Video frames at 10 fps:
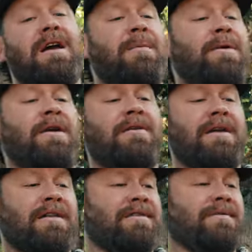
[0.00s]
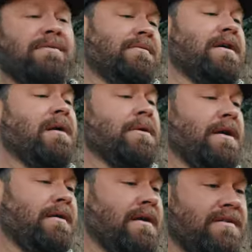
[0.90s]
Apparently it's
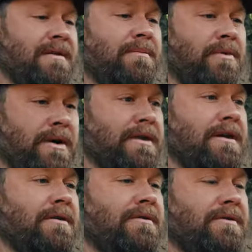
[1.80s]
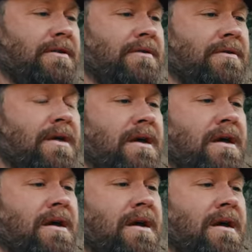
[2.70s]
coming at some point though. So
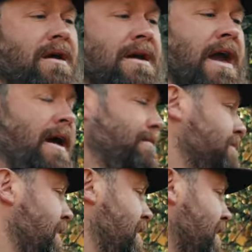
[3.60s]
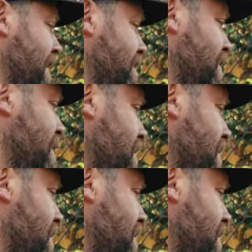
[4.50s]
yeah, I think that pretty